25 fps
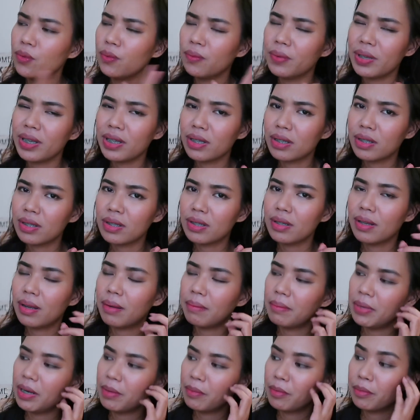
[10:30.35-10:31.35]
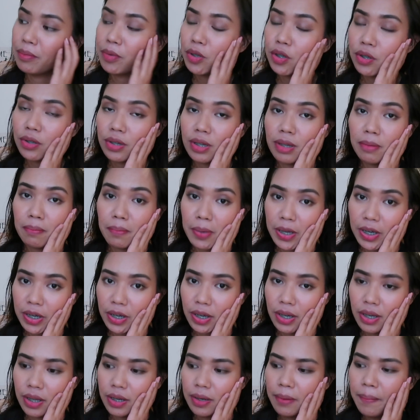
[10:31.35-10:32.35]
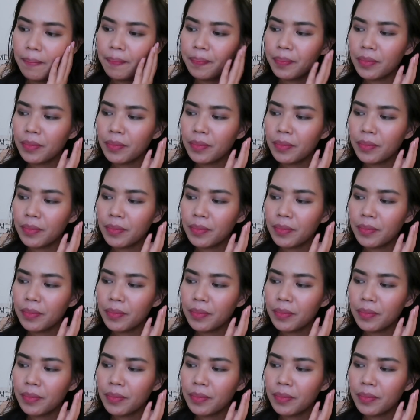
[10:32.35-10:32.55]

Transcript: weeks minimum curing period,